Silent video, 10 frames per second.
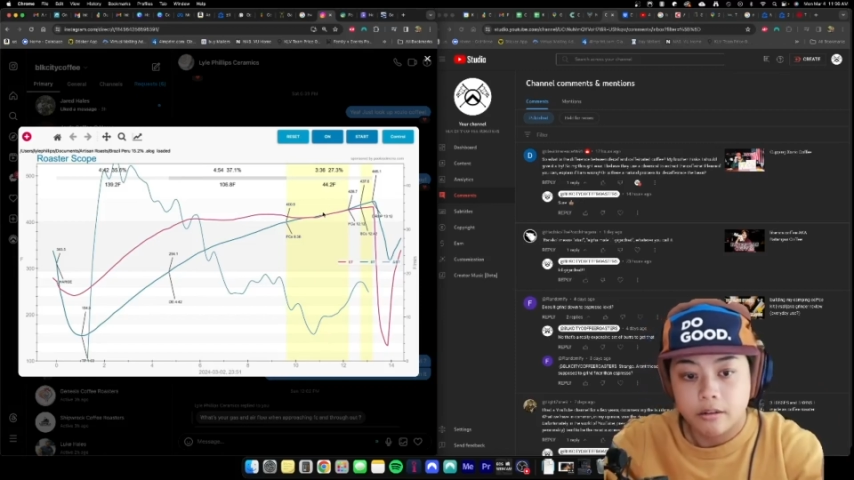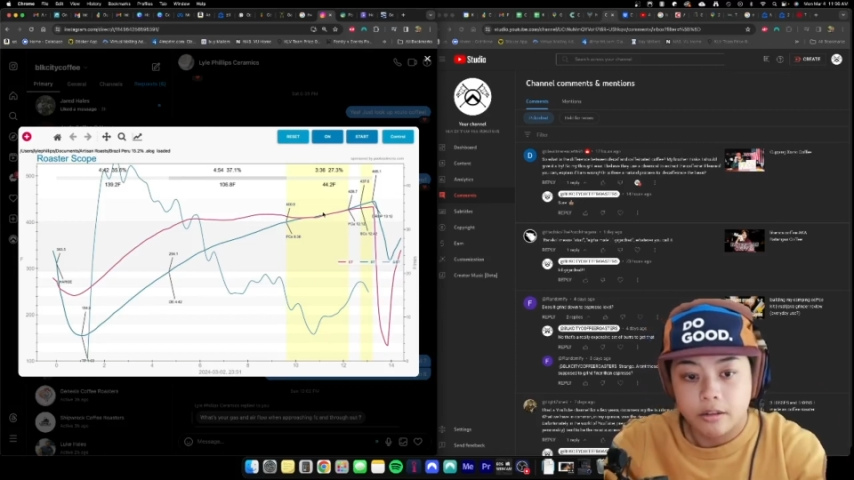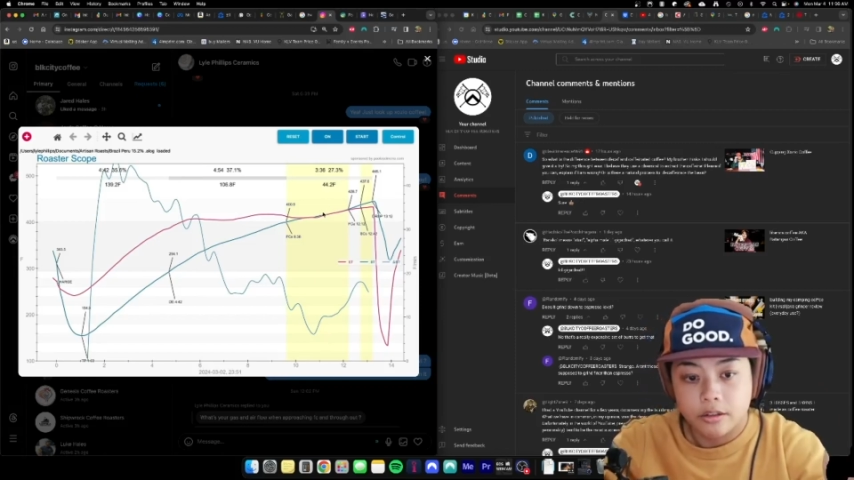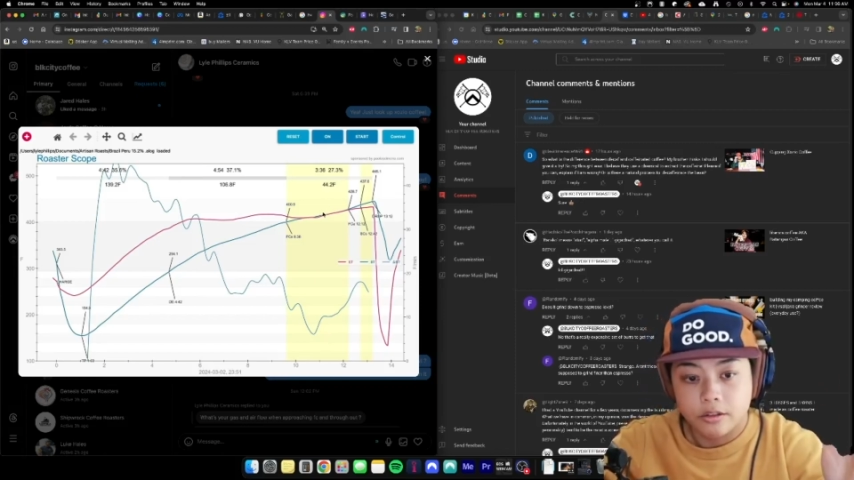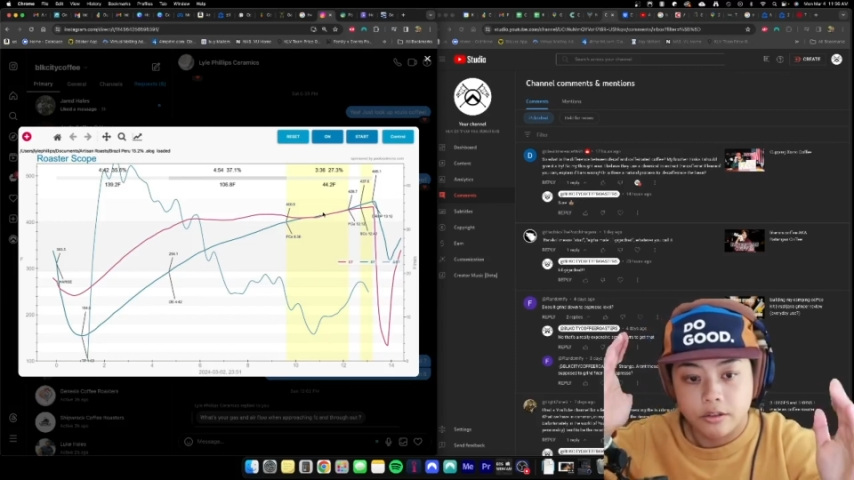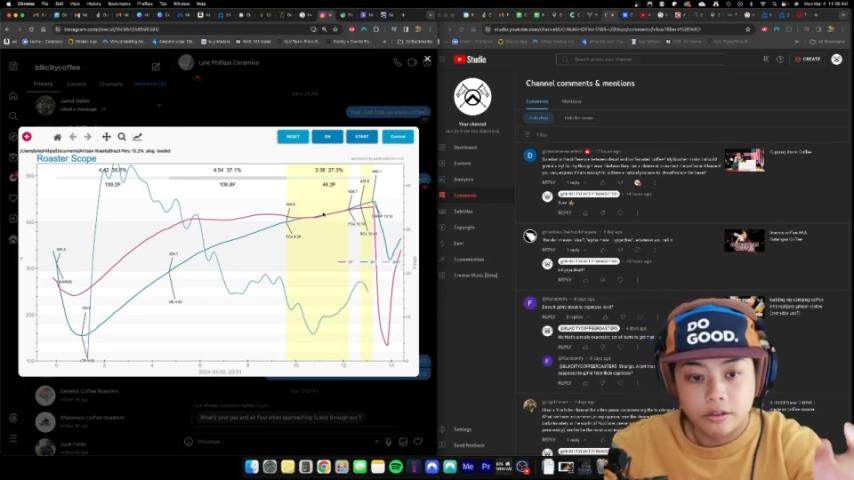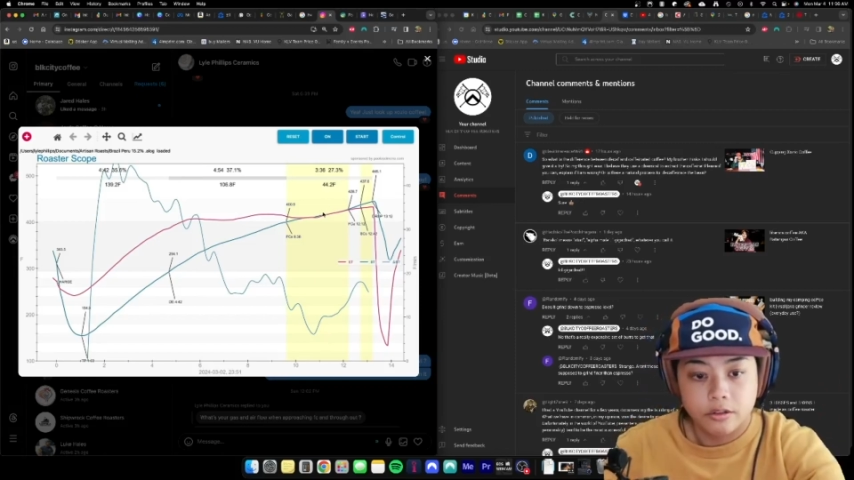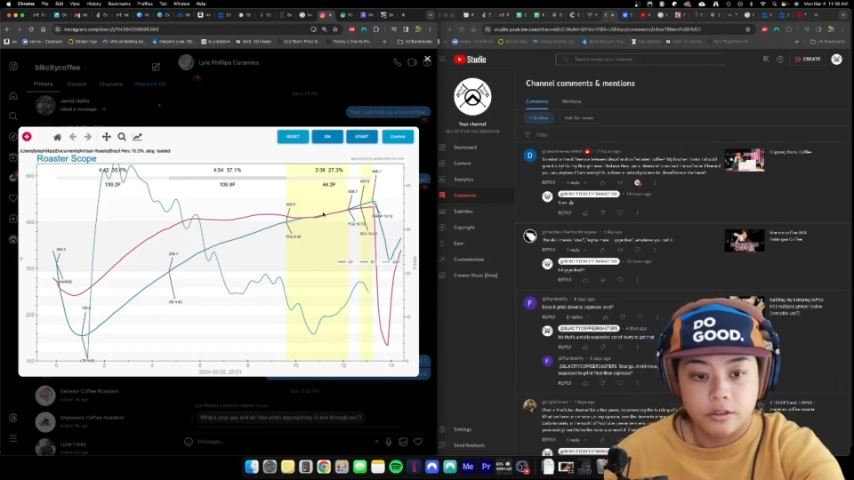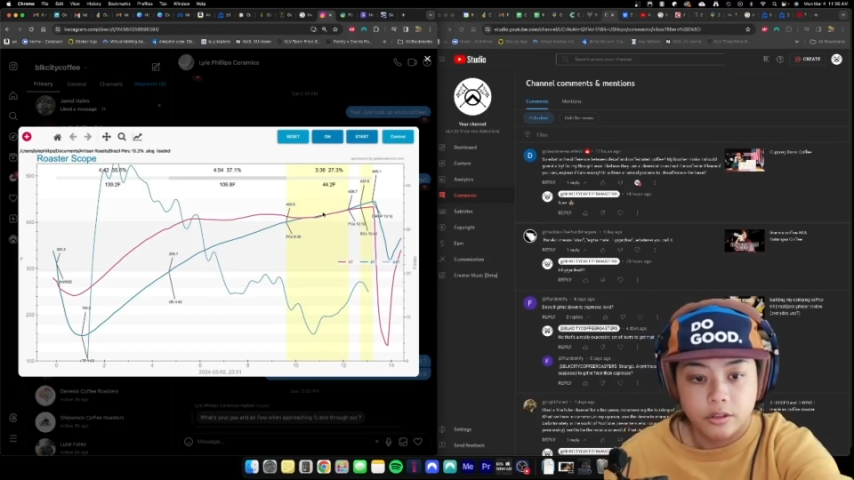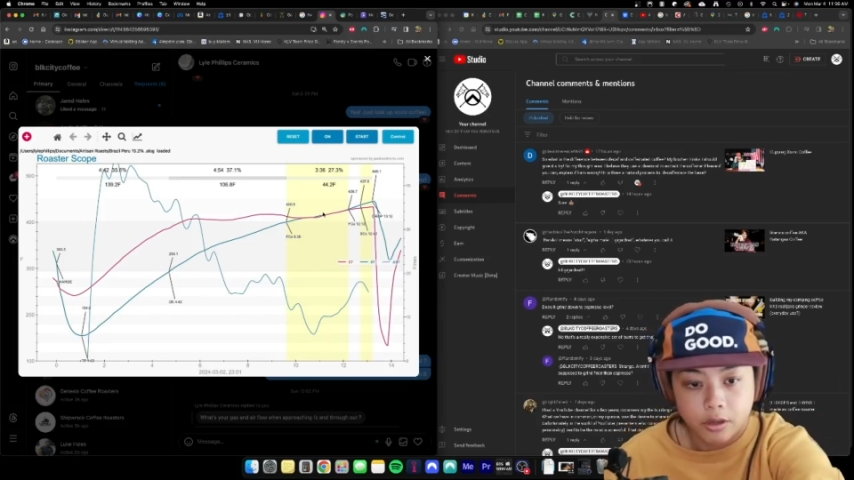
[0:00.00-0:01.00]

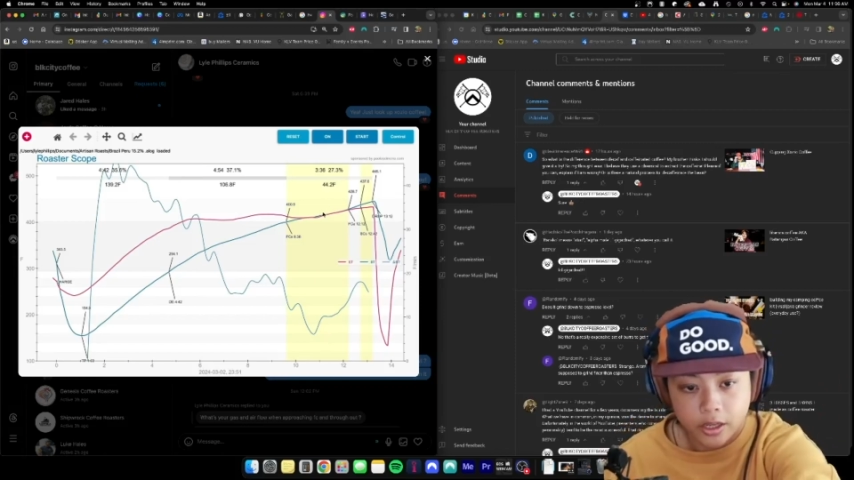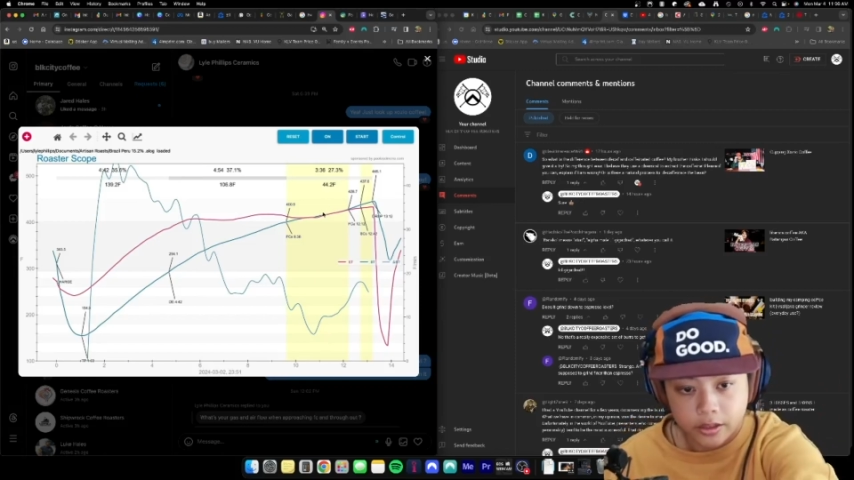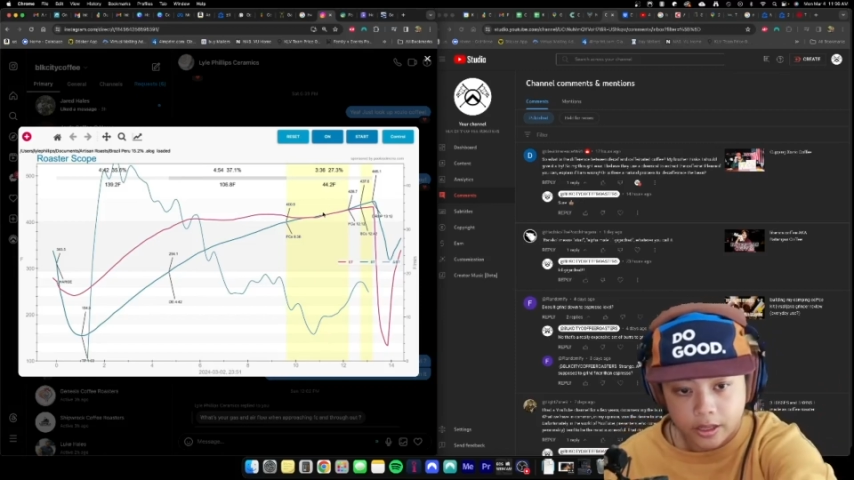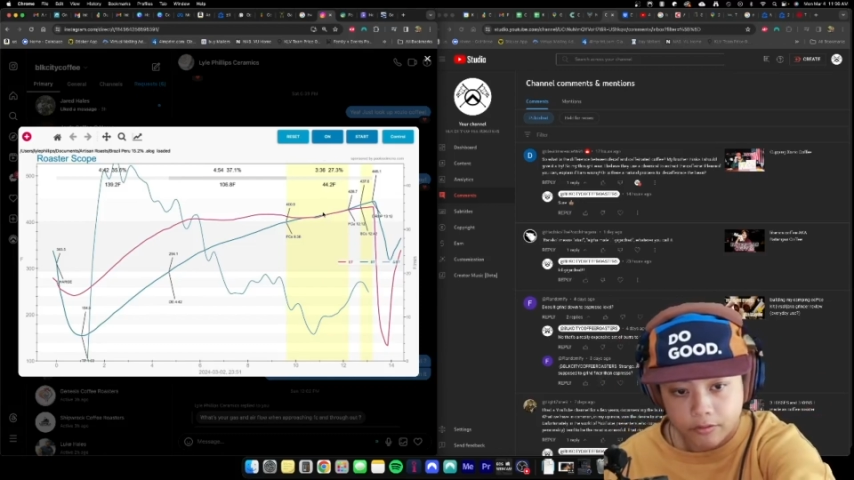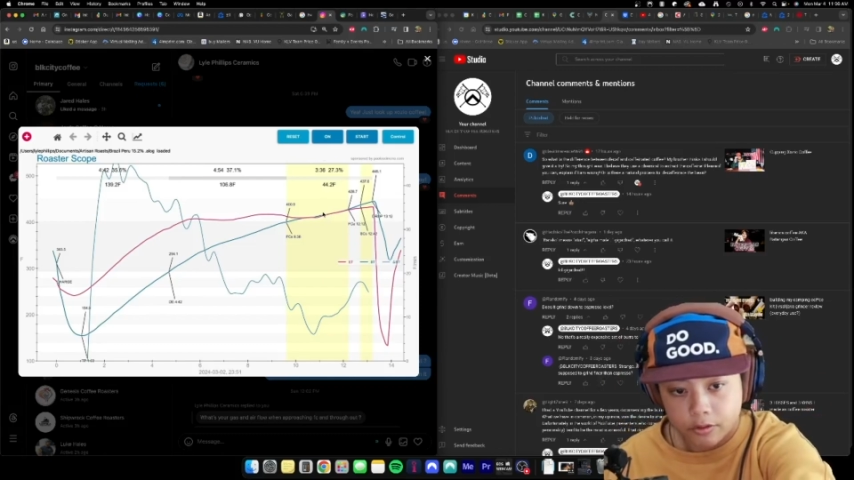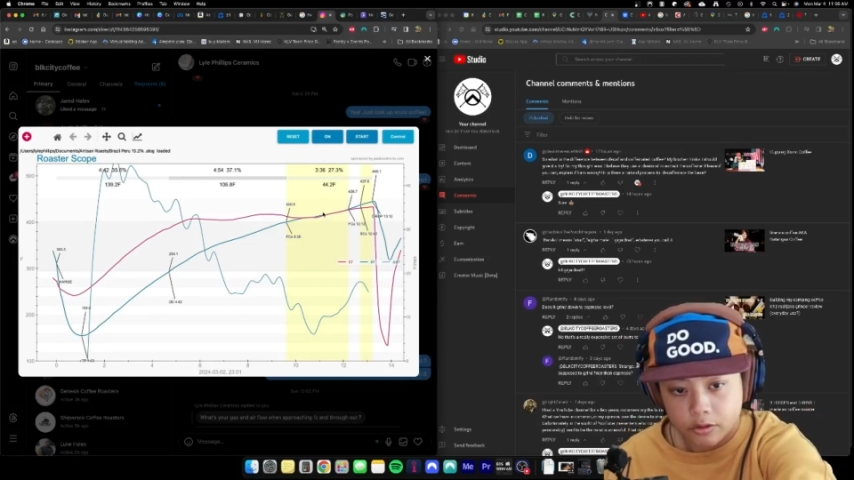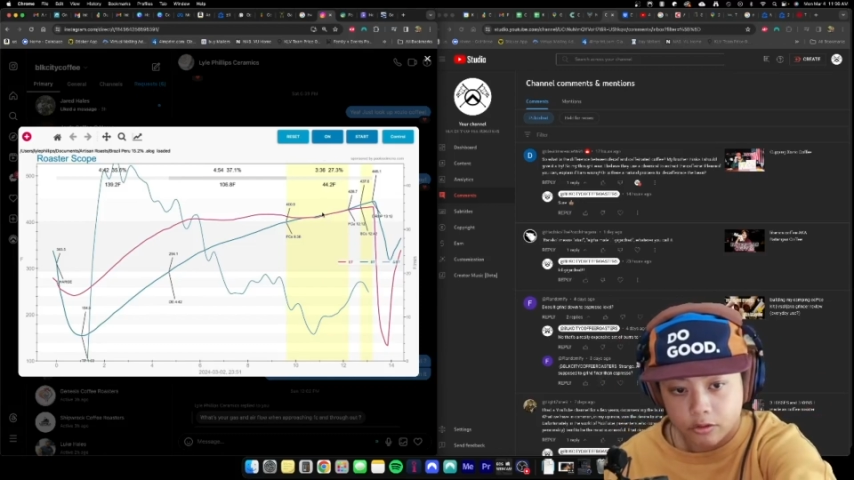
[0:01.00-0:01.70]
because you got that first